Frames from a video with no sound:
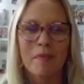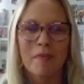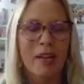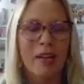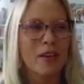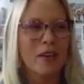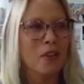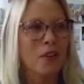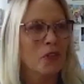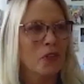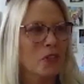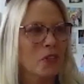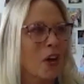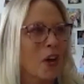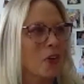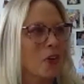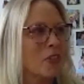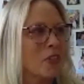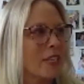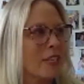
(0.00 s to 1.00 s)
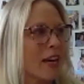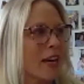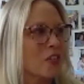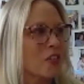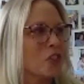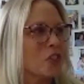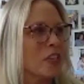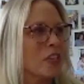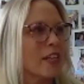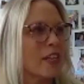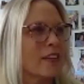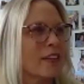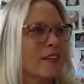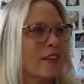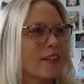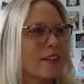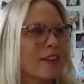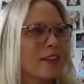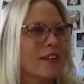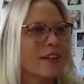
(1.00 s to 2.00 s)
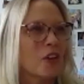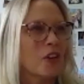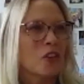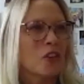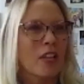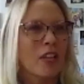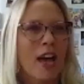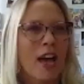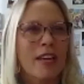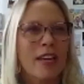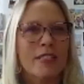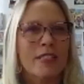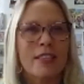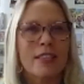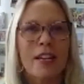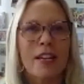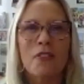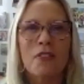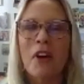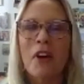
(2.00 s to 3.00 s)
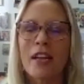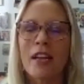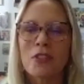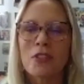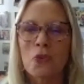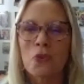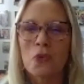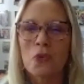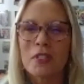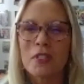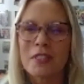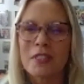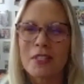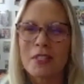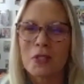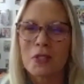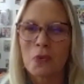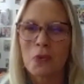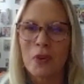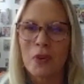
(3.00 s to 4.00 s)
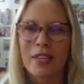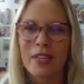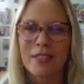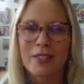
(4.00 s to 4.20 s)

My younger daughter is actually her last day of high school is this week,